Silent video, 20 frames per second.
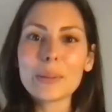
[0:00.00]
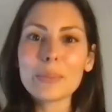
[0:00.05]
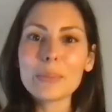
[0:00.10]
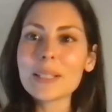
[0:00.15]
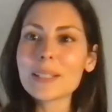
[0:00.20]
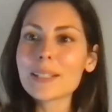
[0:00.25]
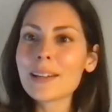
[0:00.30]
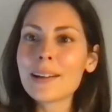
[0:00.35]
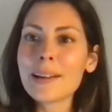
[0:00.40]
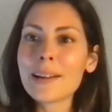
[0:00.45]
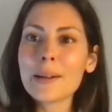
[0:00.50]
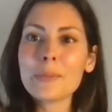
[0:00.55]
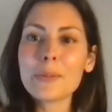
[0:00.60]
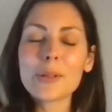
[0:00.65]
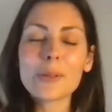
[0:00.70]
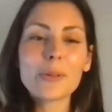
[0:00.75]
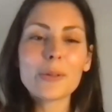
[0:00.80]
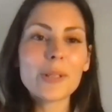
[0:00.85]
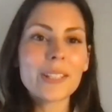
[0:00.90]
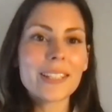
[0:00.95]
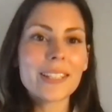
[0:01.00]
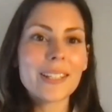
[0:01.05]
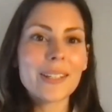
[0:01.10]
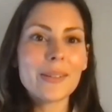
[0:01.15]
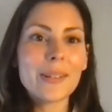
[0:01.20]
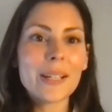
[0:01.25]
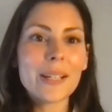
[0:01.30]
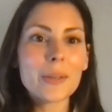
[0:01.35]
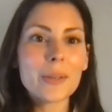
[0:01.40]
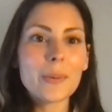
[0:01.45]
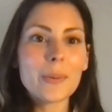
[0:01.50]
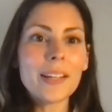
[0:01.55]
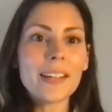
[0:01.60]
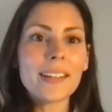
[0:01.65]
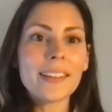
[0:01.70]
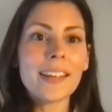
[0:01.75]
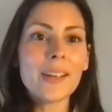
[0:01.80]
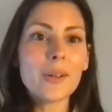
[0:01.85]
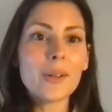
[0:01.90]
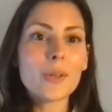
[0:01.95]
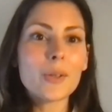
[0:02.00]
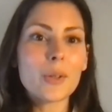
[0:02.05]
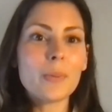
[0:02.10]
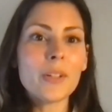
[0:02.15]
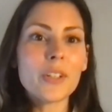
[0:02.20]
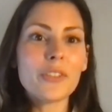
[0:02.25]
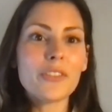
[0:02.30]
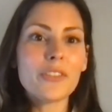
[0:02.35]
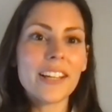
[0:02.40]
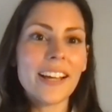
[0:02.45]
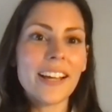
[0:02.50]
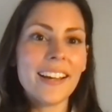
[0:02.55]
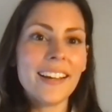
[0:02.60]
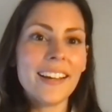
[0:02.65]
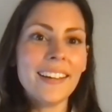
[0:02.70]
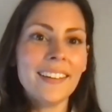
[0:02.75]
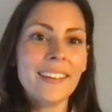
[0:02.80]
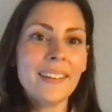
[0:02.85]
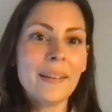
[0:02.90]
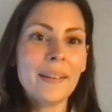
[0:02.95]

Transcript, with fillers: the meantime, we will see you next week. Thank you so much, VK.